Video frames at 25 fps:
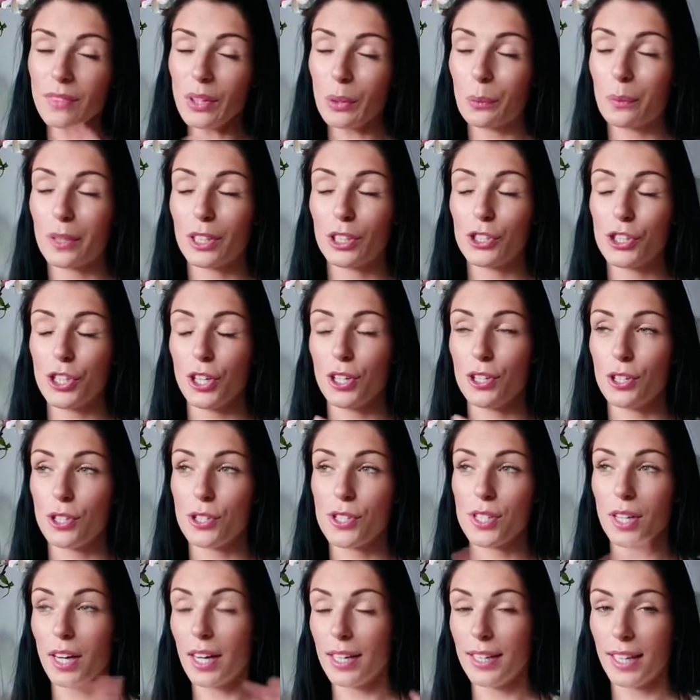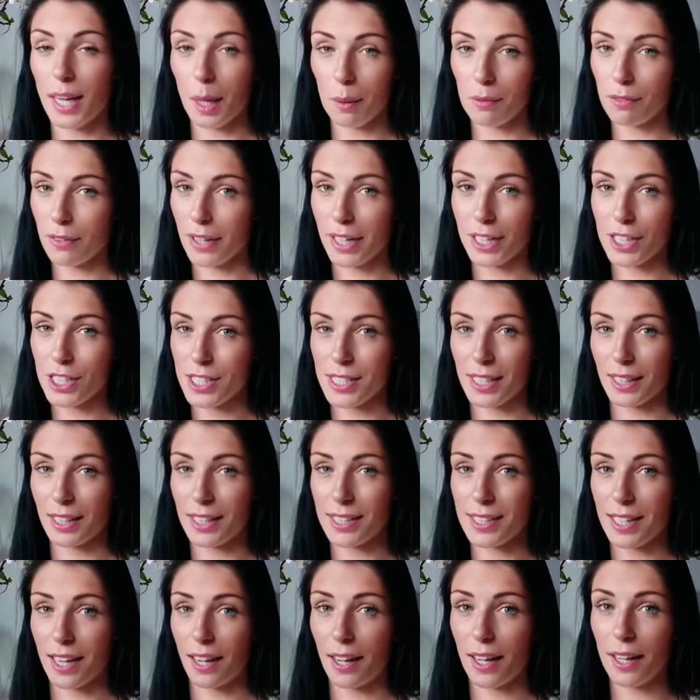when Jude used to like nap for ages in the
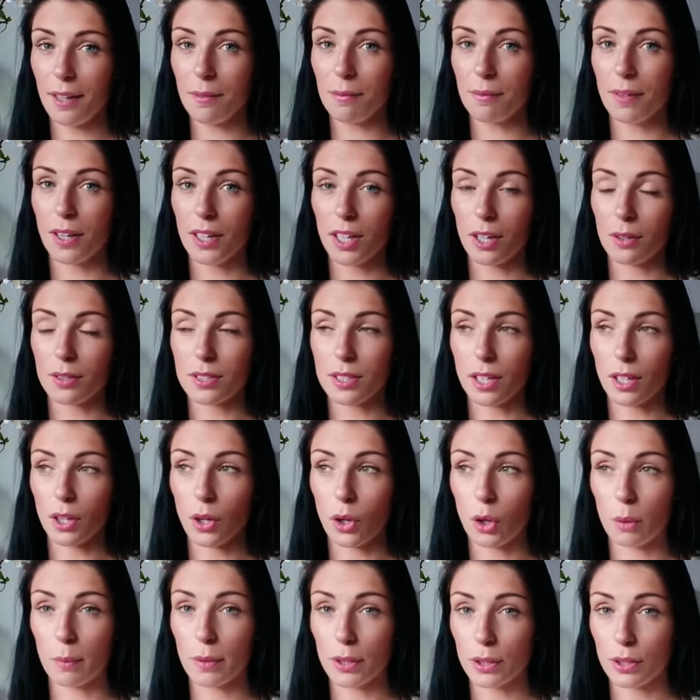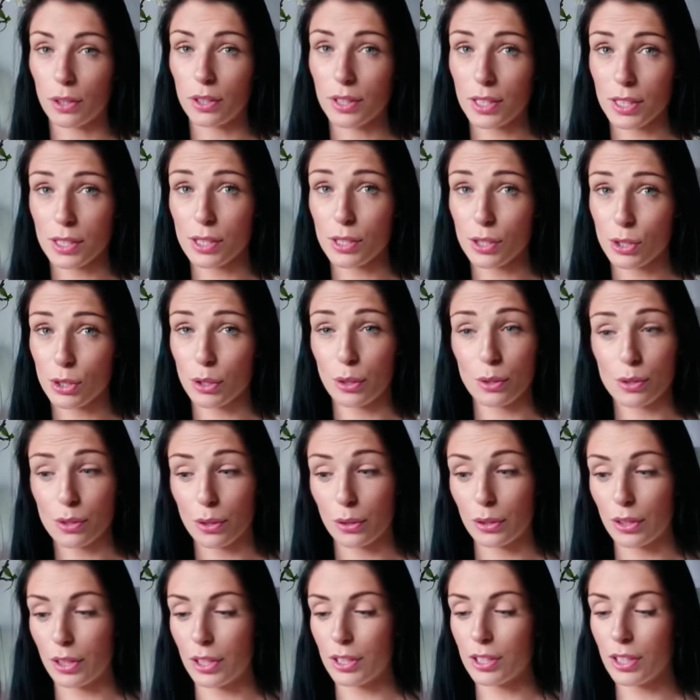day, and I was like, oh my god, this is so
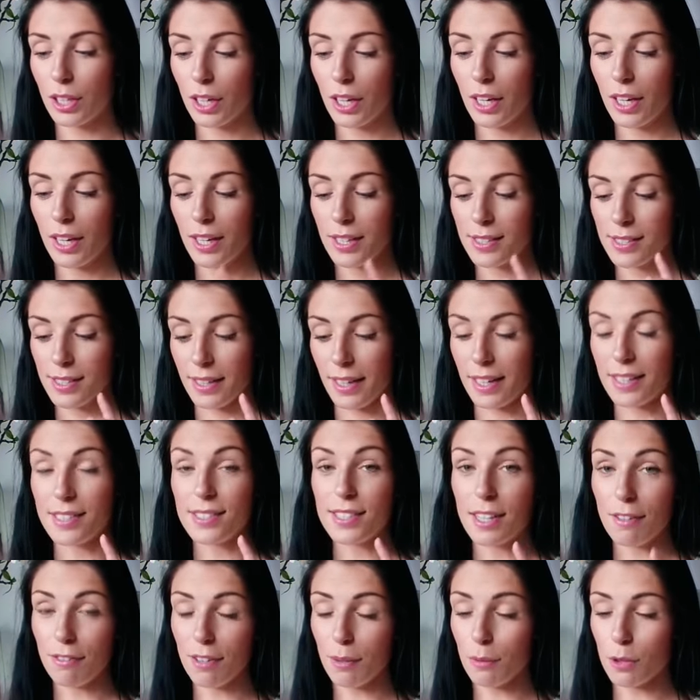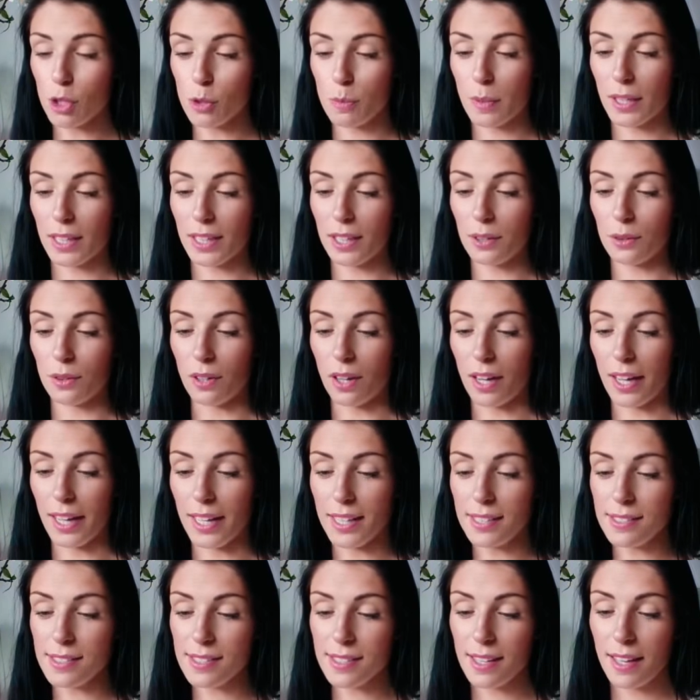good. So yeah, definitely watch Big Little
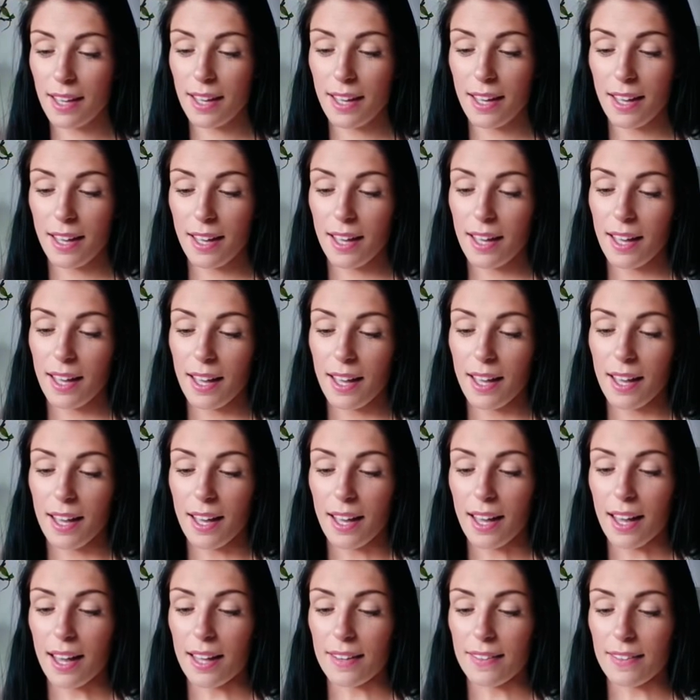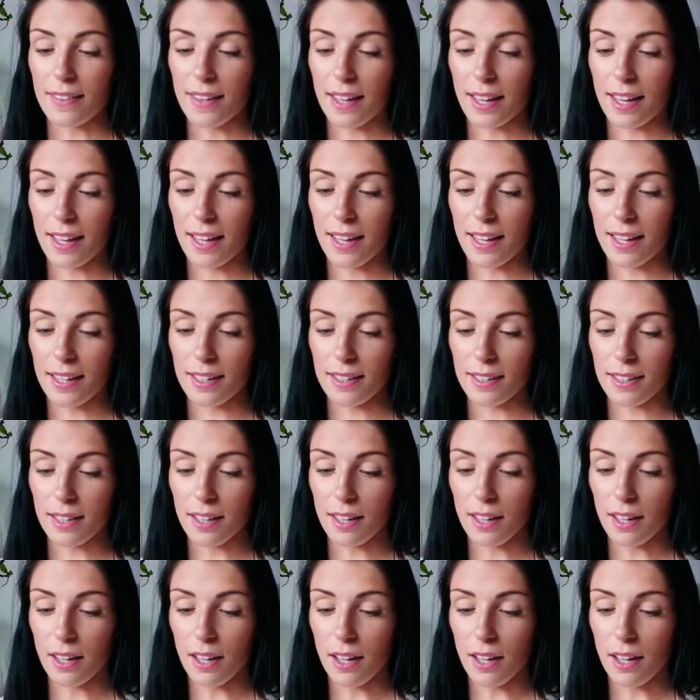Lies. And then